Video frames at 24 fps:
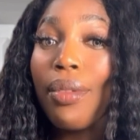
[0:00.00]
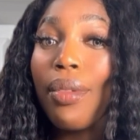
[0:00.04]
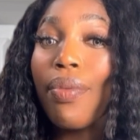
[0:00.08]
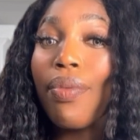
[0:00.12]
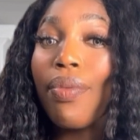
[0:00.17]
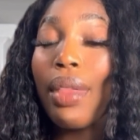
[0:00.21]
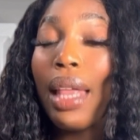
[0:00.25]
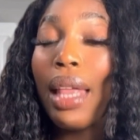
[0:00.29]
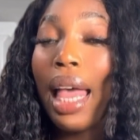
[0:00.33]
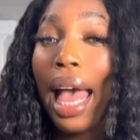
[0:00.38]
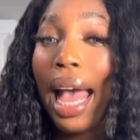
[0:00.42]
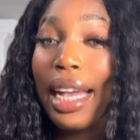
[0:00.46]

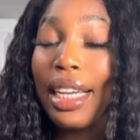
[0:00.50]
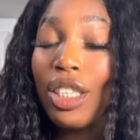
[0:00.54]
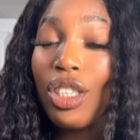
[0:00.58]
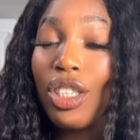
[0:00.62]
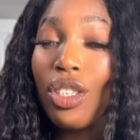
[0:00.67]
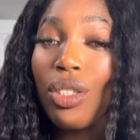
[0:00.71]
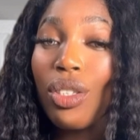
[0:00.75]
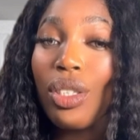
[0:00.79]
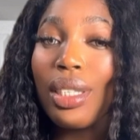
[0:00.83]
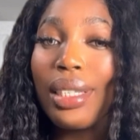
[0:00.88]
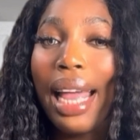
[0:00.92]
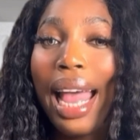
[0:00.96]
I used
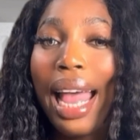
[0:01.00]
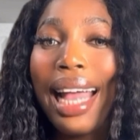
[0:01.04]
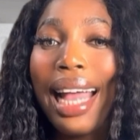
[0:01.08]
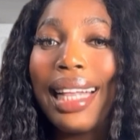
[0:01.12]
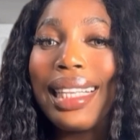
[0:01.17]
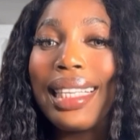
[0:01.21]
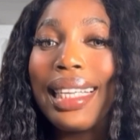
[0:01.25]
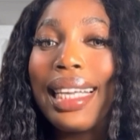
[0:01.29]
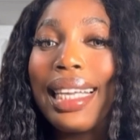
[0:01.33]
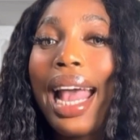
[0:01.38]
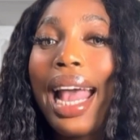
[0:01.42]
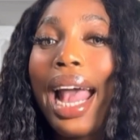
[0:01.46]
that,
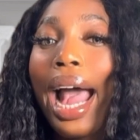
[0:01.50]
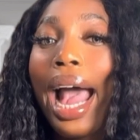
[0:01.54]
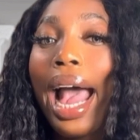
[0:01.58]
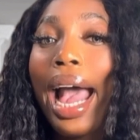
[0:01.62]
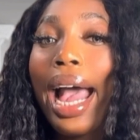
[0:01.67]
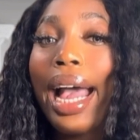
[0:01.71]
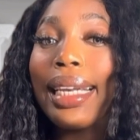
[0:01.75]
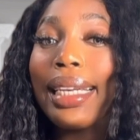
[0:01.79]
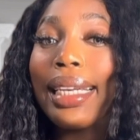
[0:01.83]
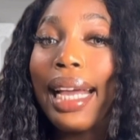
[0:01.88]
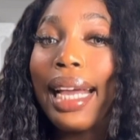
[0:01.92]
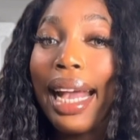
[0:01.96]

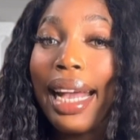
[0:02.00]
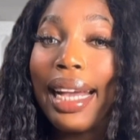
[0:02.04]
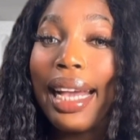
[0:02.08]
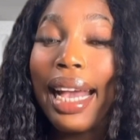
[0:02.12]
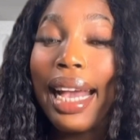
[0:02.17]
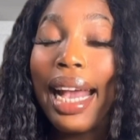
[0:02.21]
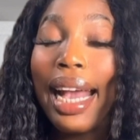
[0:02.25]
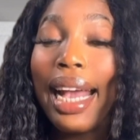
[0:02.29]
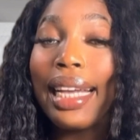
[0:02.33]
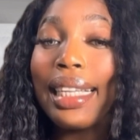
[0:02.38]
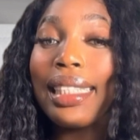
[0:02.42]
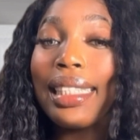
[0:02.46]
and
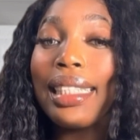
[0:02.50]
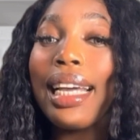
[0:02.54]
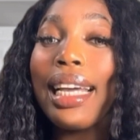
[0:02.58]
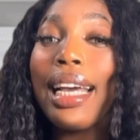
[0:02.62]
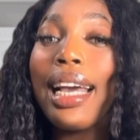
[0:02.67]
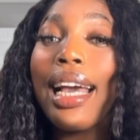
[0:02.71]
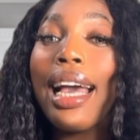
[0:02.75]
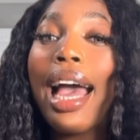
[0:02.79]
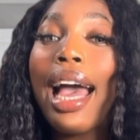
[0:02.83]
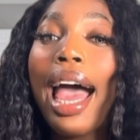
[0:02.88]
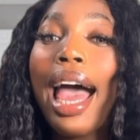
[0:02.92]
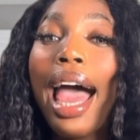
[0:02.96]
again,
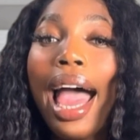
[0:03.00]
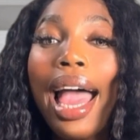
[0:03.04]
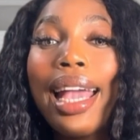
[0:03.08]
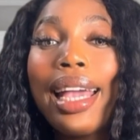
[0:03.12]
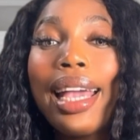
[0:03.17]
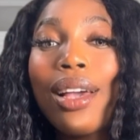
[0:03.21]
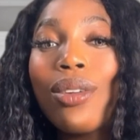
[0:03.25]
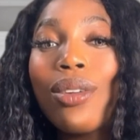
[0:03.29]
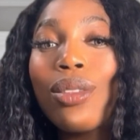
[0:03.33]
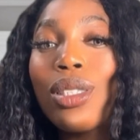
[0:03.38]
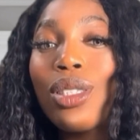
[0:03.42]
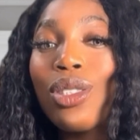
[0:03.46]
IELTS
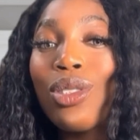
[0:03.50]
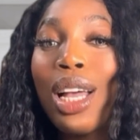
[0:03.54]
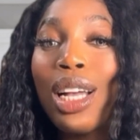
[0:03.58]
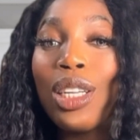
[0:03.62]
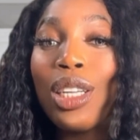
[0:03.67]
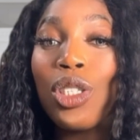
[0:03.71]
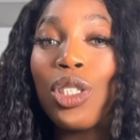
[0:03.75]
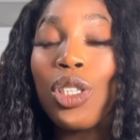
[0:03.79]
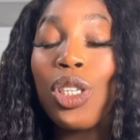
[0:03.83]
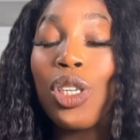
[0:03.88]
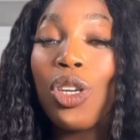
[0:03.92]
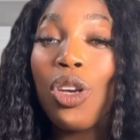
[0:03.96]
is not actually
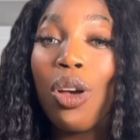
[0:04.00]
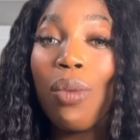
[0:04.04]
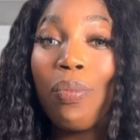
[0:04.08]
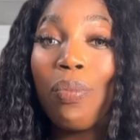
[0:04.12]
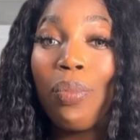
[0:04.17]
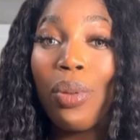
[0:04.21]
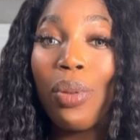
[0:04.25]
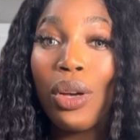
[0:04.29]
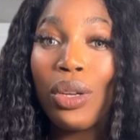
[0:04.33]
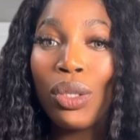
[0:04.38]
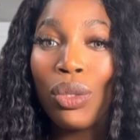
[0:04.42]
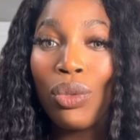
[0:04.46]

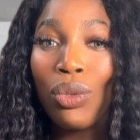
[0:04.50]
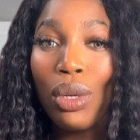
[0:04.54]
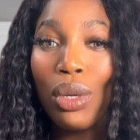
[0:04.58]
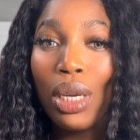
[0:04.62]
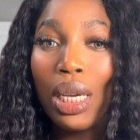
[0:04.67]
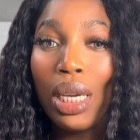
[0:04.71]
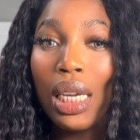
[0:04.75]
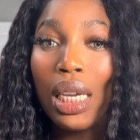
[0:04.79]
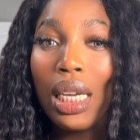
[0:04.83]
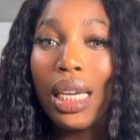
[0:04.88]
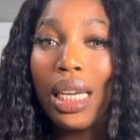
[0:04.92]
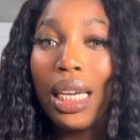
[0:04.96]
compulsory
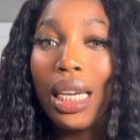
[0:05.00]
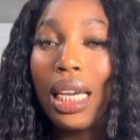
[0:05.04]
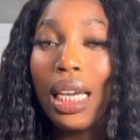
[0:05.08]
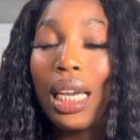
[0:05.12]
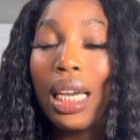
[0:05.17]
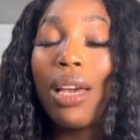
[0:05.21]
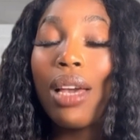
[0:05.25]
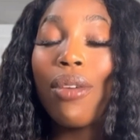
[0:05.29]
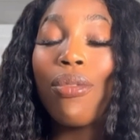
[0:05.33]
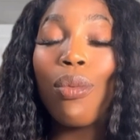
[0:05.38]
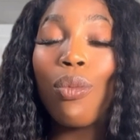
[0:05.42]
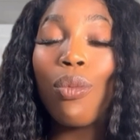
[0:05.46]

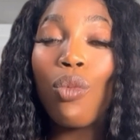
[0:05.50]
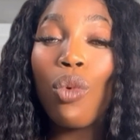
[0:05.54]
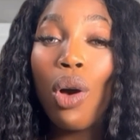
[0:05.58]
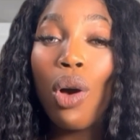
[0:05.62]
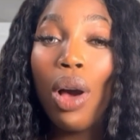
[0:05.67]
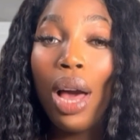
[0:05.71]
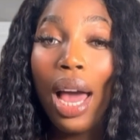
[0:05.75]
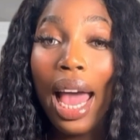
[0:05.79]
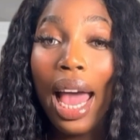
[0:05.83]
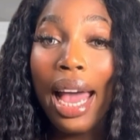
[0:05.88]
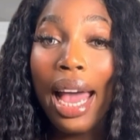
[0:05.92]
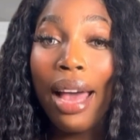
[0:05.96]
from what I
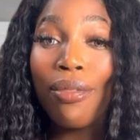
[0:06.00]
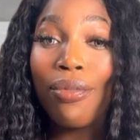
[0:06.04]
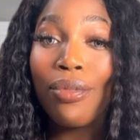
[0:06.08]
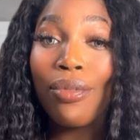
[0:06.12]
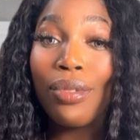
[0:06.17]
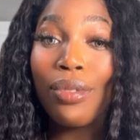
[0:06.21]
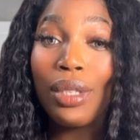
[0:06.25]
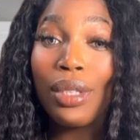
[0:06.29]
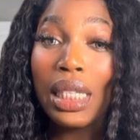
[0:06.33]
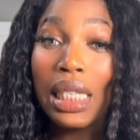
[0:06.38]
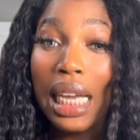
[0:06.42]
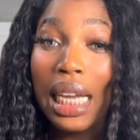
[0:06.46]
have
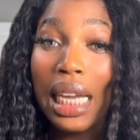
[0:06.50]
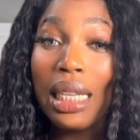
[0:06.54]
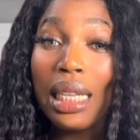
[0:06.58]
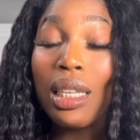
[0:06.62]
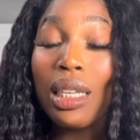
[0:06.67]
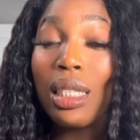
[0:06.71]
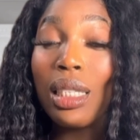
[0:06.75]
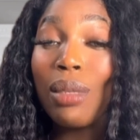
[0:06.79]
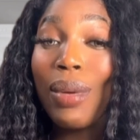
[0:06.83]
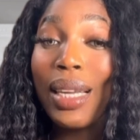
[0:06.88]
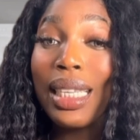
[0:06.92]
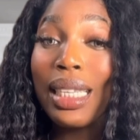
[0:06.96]
seen, because my
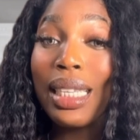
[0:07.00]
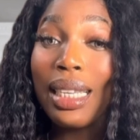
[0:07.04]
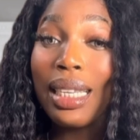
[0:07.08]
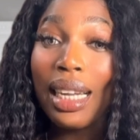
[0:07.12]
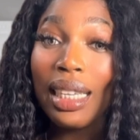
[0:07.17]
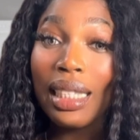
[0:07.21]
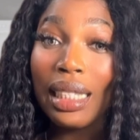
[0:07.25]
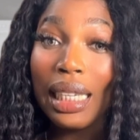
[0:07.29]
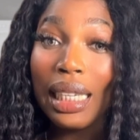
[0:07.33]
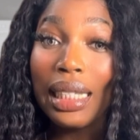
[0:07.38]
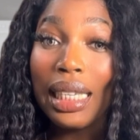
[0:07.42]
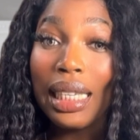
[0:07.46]
sister
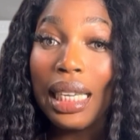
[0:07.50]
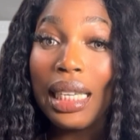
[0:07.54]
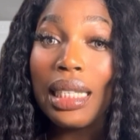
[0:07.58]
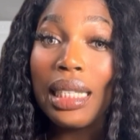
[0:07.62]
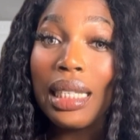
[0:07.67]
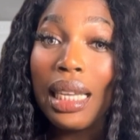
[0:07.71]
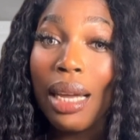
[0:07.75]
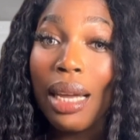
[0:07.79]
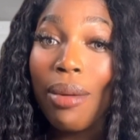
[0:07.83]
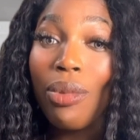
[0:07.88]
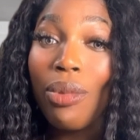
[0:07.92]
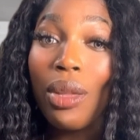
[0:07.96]
did the
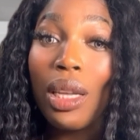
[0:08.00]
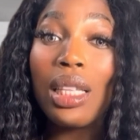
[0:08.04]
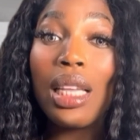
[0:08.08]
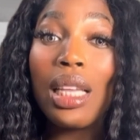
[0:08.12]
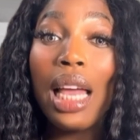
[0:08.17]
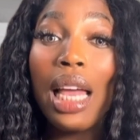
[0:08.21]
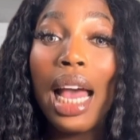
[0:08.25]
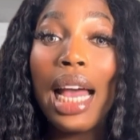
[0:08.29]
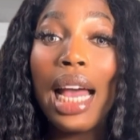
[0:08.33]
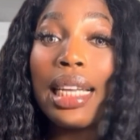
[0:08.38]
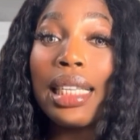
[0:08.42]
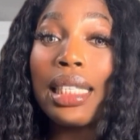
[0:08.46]
same thing, and
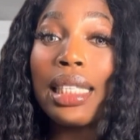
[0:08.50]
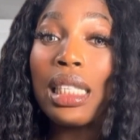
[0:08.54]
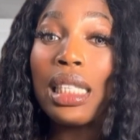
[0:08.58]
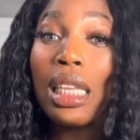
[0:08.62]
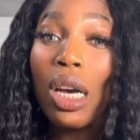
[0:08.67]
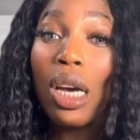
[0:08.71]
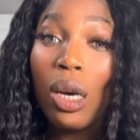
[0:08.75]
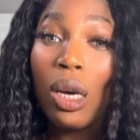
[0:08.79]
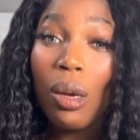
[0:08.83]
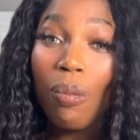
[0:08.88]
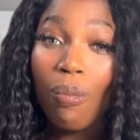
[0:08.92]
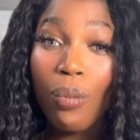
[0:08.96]
it's not
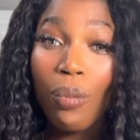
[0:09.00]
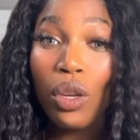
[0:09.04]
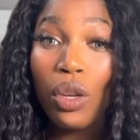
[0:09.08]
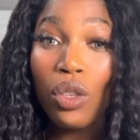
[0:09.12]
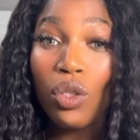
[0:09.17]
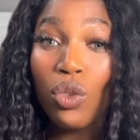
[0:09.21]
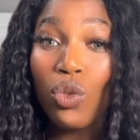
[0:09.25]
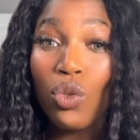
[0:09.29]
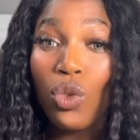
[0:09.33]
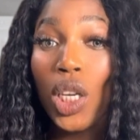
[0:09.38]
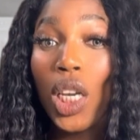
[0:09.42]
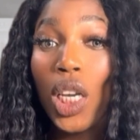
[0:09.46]

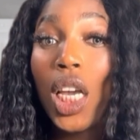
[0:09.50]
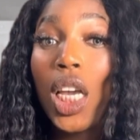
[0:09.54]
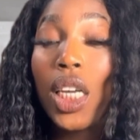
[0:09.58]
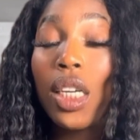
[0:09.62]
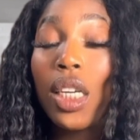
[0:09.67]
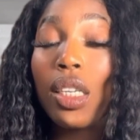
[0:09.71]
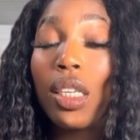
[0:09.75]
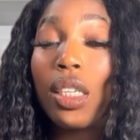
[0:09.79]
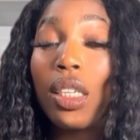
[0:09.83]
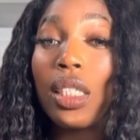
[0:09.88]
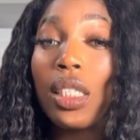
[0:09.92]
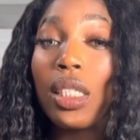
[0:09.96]
compulsory because